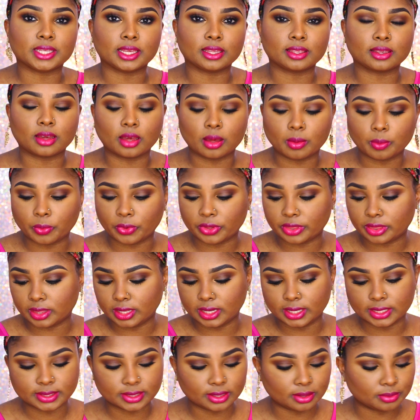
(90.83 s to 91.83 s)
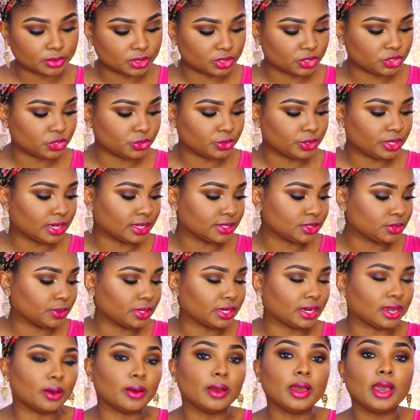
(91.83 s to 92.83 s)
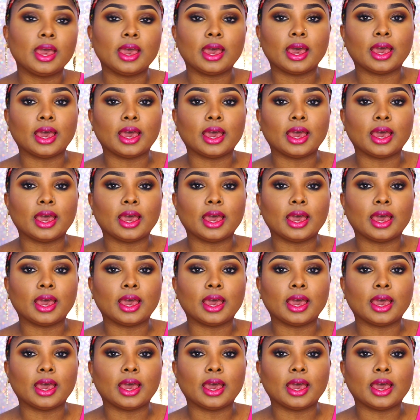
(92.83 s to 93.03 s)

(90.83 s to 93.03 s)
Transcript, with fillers: that come with these. I'm going to show you guys right now.